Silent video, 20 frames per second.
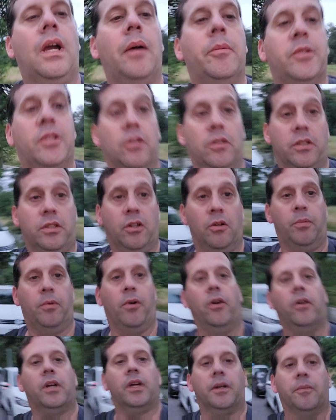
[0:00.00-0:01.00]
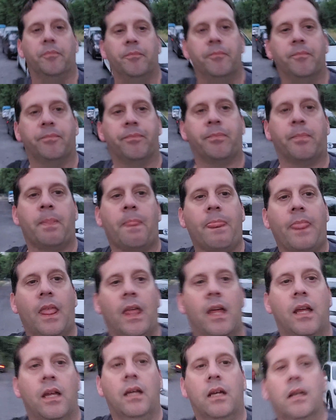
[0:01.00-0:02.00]
absolutely no parking.
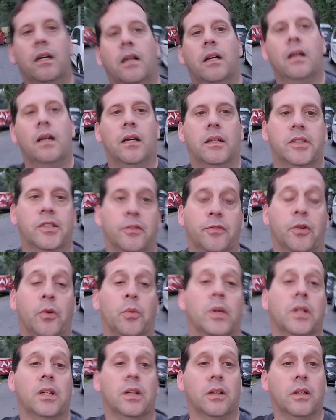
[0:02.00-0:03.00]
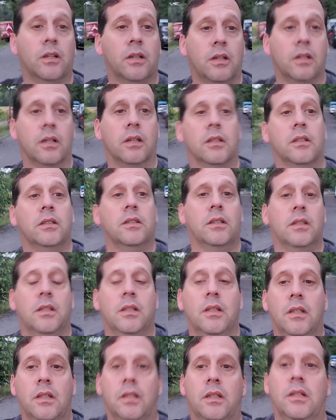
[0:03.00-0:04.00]
So if you're renting a car,
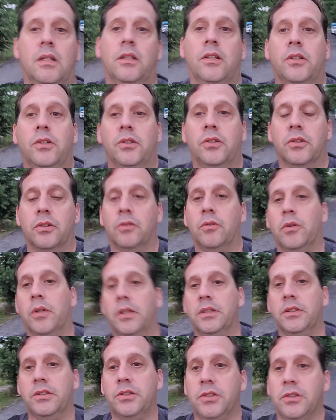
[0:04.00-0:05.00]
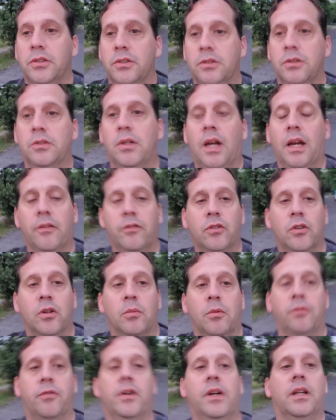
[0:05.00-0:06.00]
you're going to have
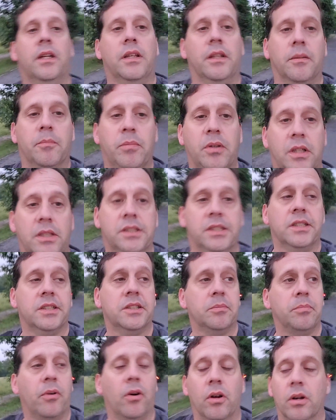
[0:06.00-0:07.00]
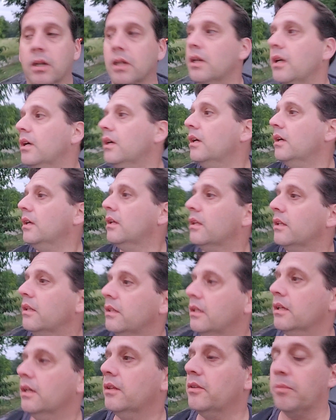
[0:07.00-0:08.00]
trouble finding places to park.
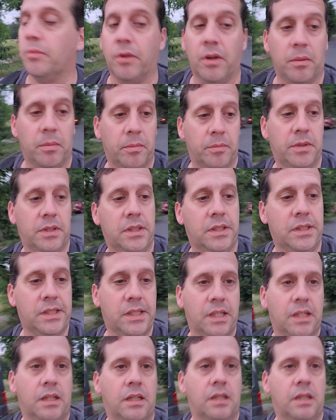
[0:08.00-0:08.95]
The other problem is